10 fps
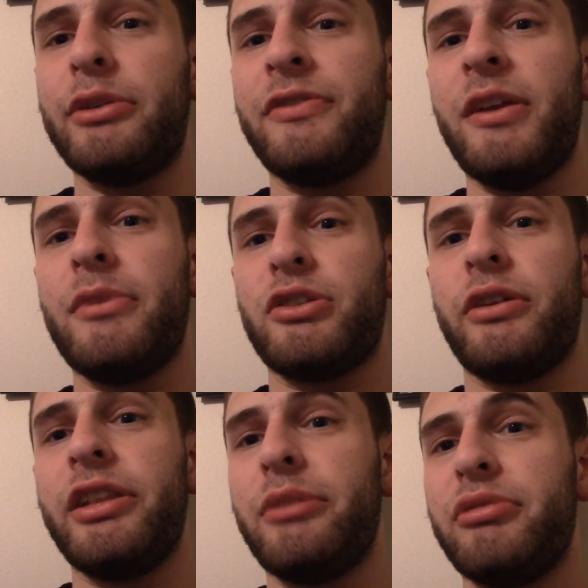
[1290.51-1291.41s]
It's very much
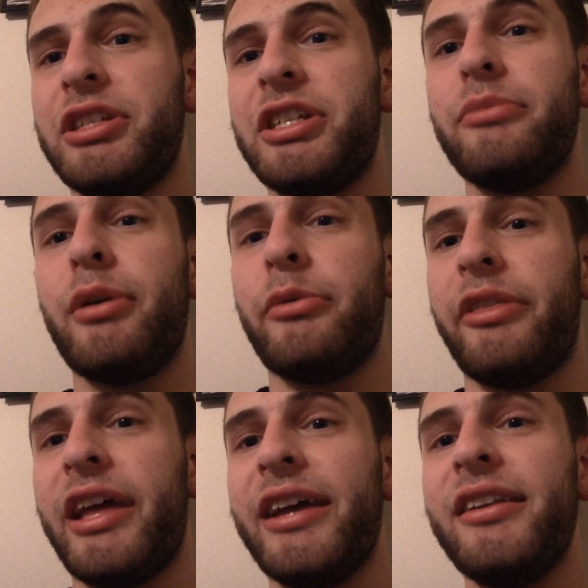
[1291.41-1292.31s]
greatly appreciated. But with
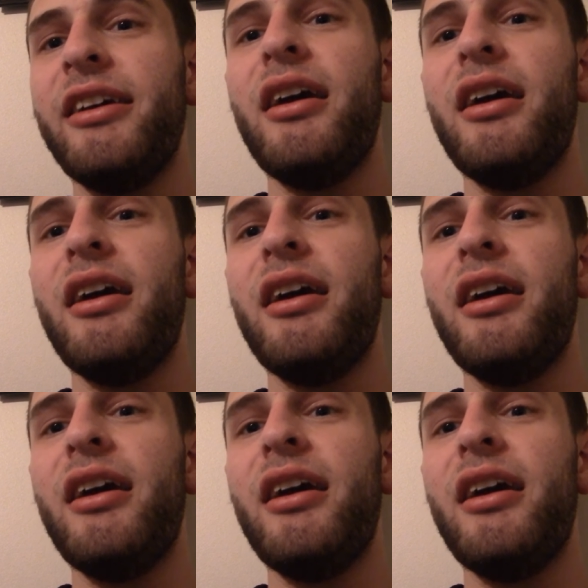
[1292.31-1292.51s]
that,